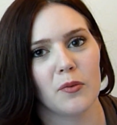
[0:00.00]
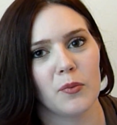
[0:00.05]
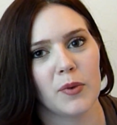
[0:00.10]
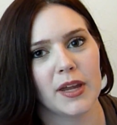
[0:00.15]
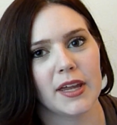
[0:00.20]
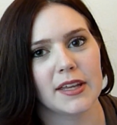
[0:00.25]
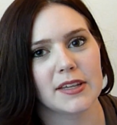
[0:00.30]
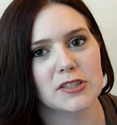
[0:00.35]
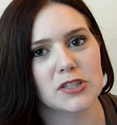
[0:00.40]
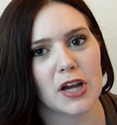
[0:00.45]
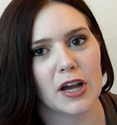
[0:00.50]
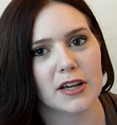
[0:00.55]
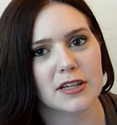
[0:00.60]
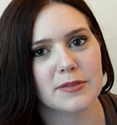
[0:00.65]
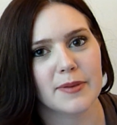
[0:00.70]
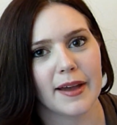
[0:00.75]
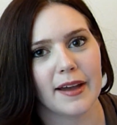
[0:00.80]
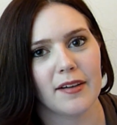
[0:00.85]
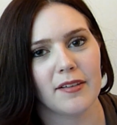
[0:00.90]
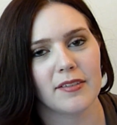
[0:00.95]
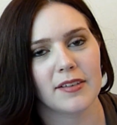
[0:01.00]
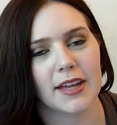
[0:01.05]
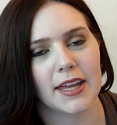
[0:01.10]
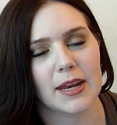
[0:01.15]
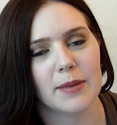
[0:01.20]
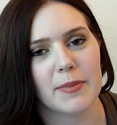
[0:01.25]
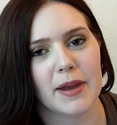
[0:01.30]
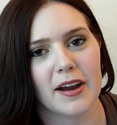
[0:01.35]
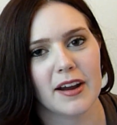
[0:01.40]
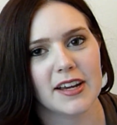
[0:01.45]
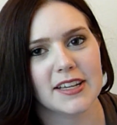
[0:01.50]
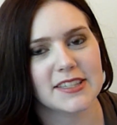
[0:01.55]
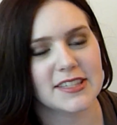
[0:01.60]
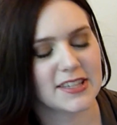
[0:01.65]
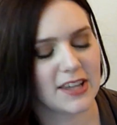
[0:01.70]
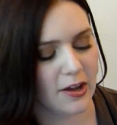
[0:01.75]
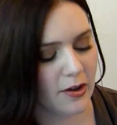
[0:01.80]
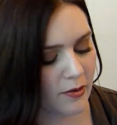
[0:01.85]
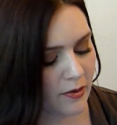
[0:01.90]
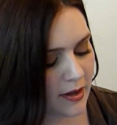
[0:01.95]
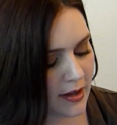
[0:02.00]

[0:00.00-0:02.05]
we talked about getting married. So